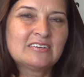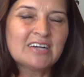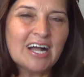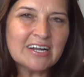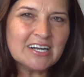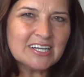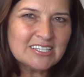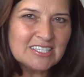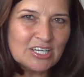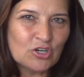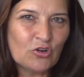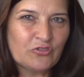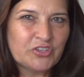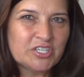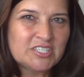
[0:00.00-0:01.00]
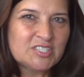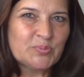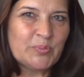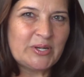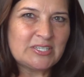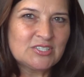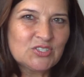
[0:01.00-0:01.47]
character of this
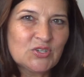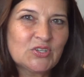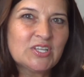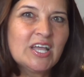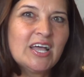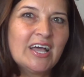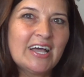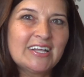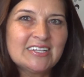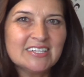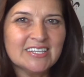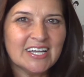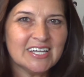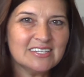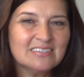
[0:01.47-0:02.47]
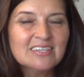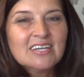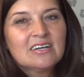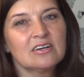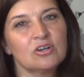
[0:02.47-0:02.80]
person, and then